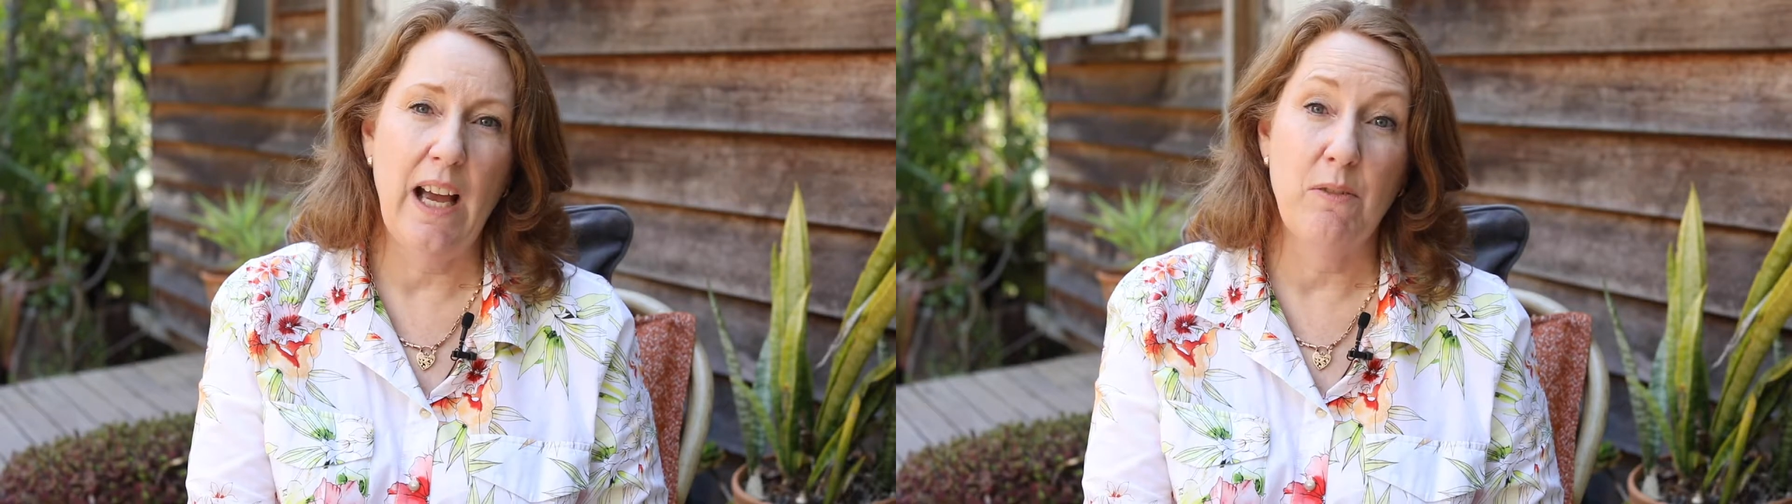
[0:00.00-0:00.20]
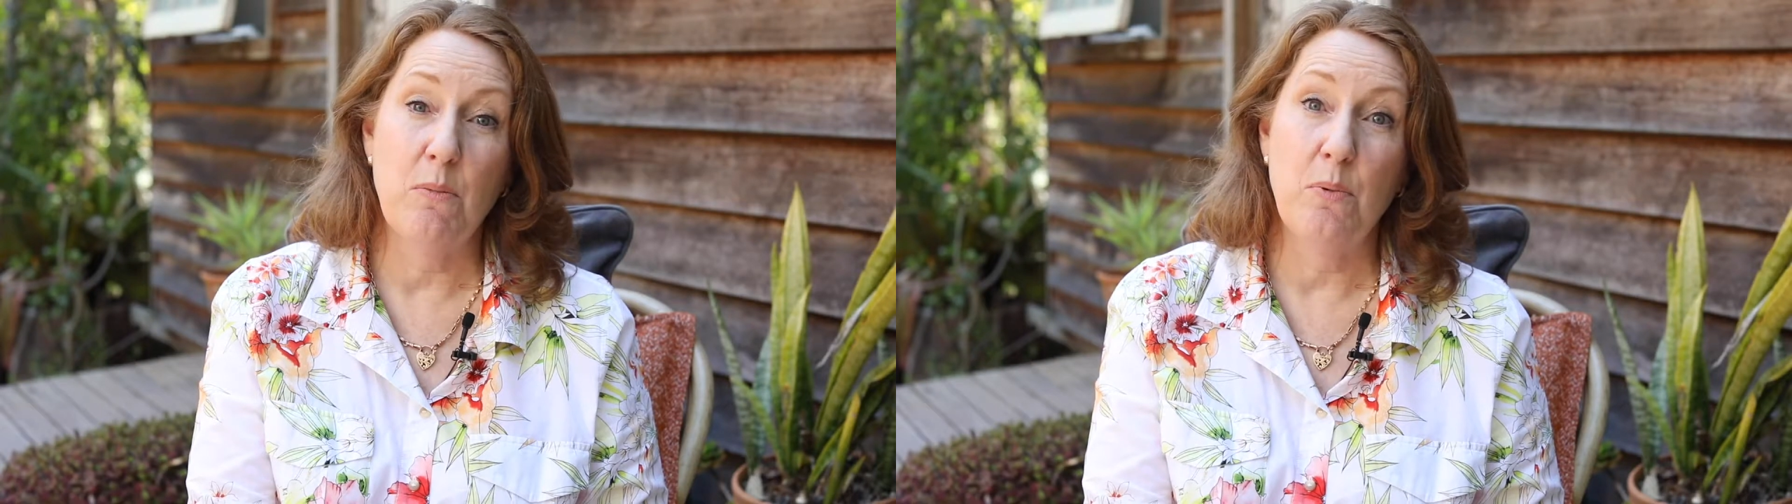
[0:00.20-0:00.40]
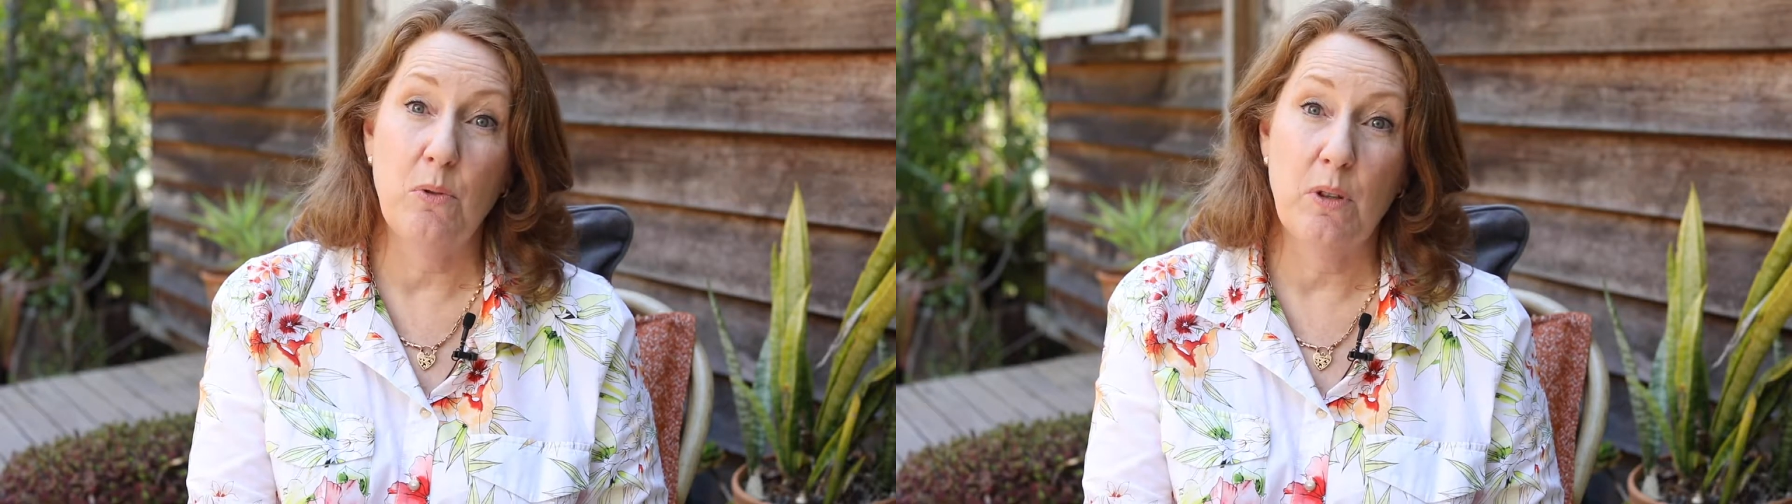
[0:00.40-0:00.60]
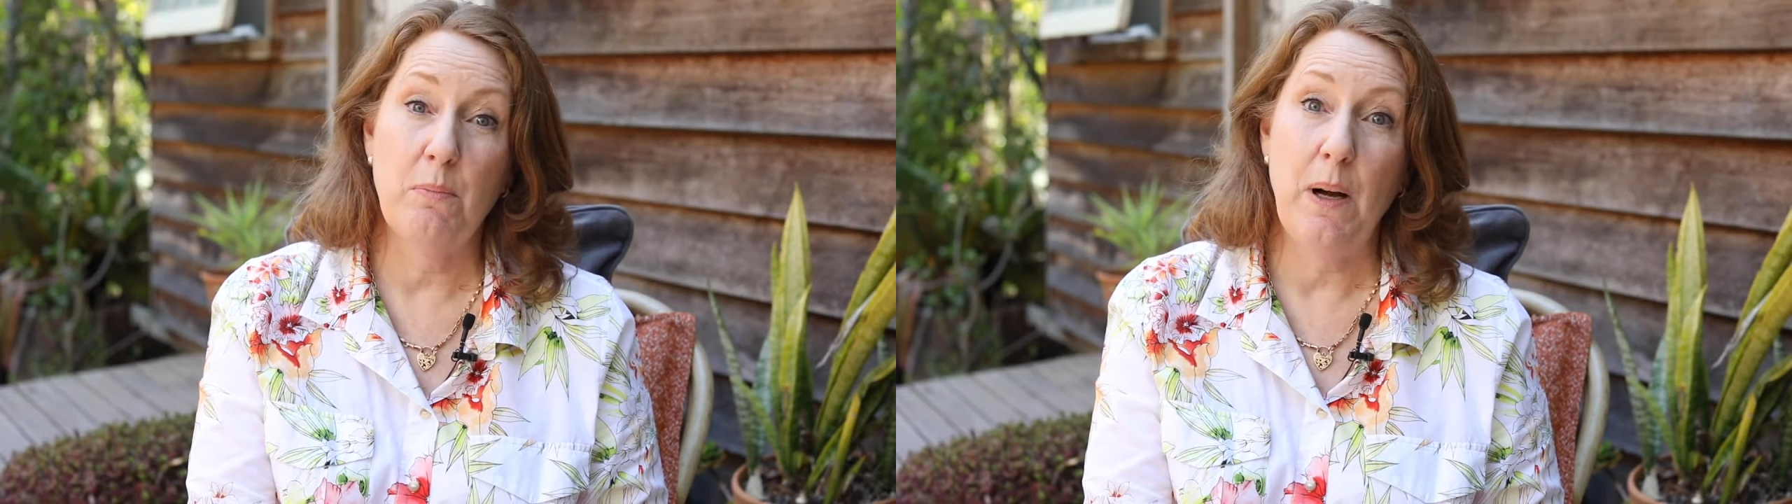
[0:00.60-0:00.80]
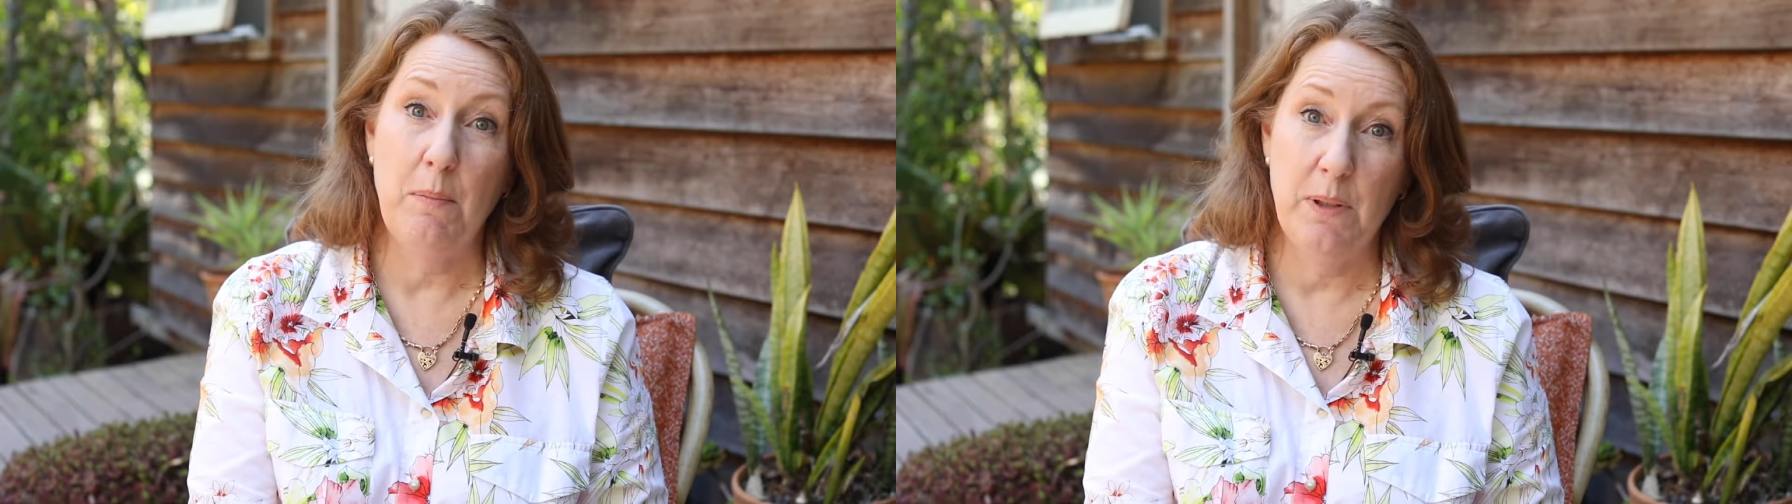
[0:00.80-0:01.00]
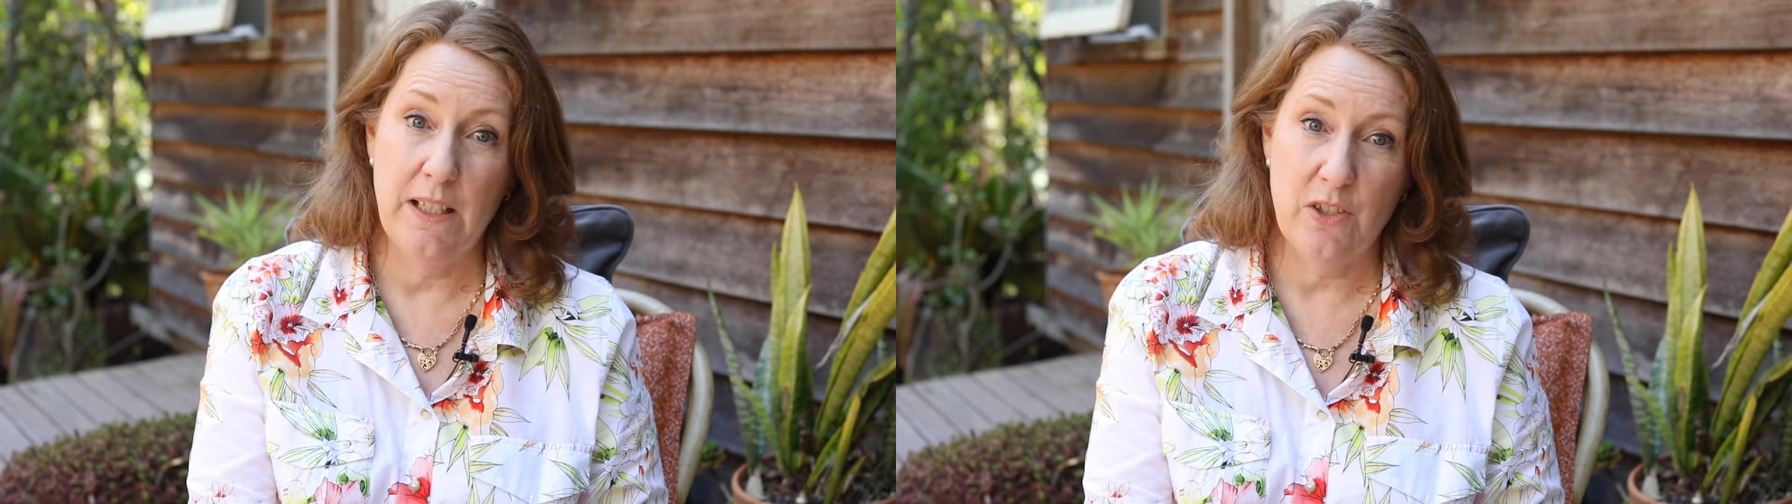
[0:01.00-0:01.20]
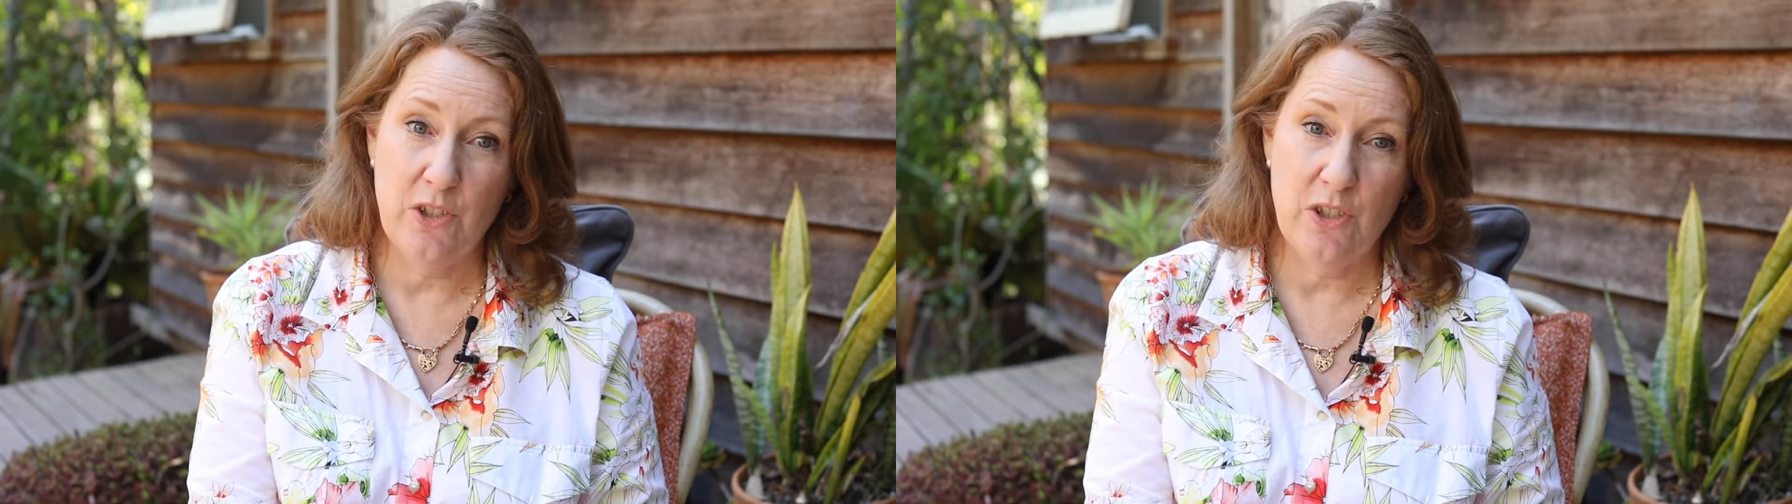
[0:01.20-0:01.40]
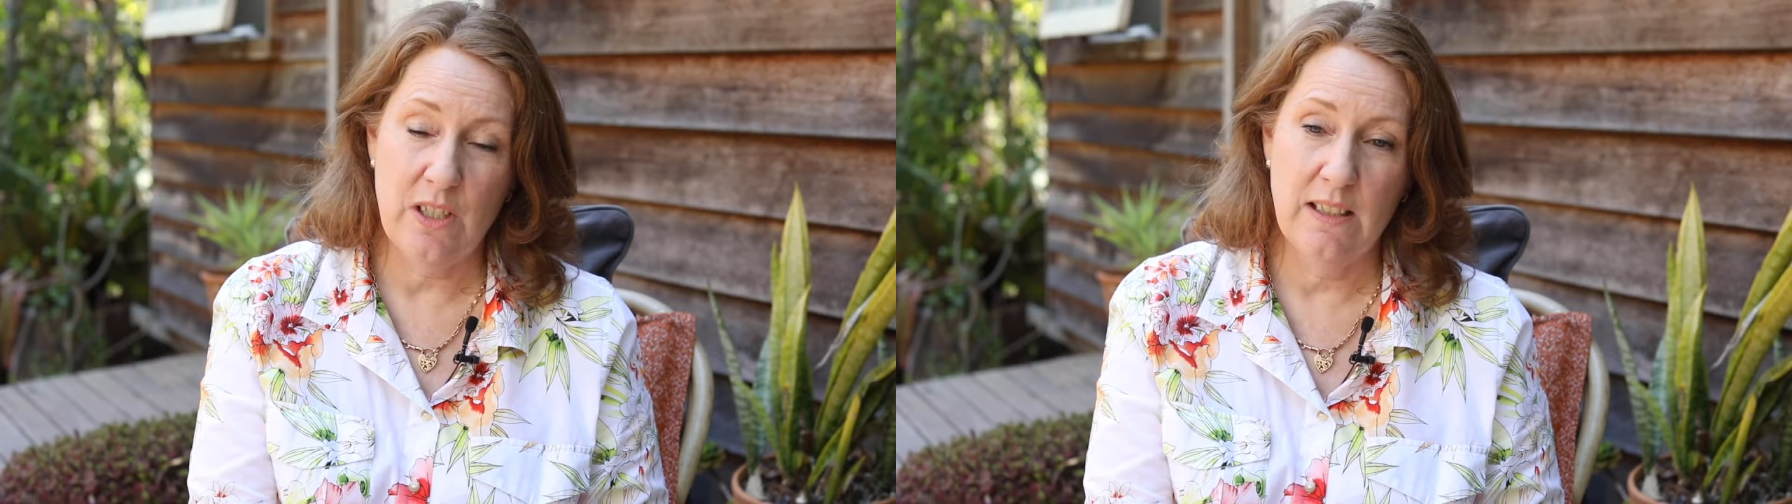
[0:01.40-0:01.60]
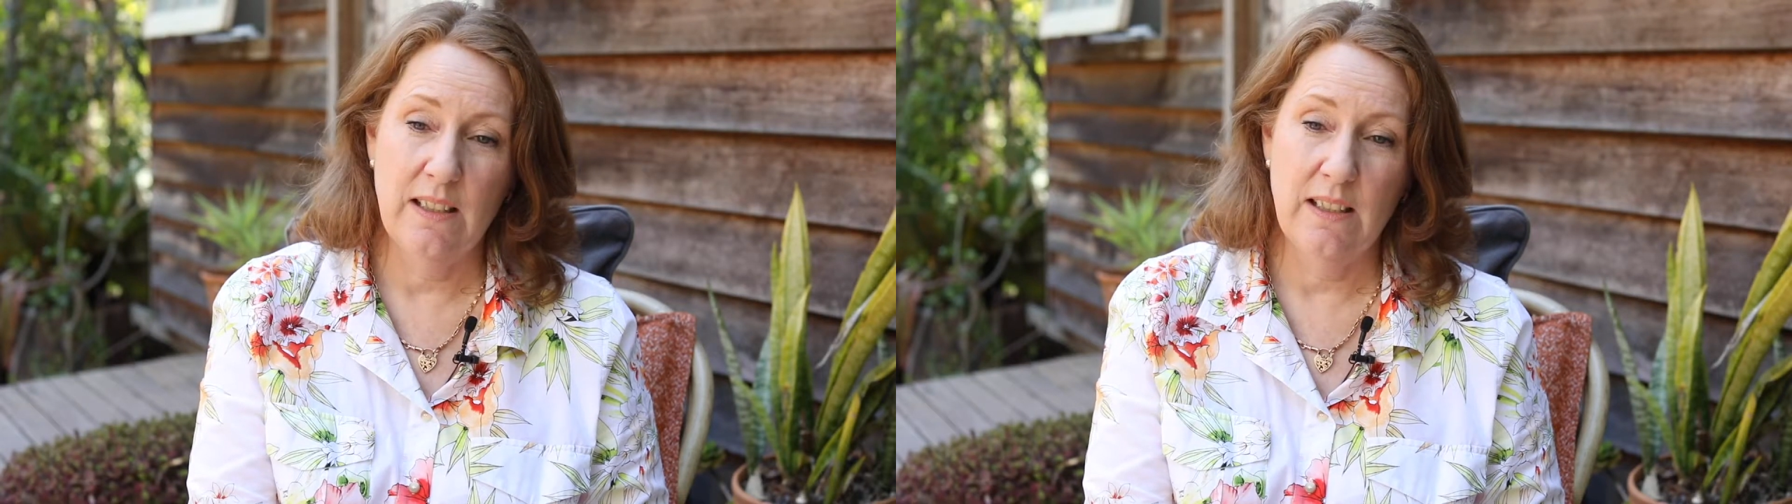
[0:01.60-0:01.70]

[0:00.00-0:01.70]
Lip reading: have the book published.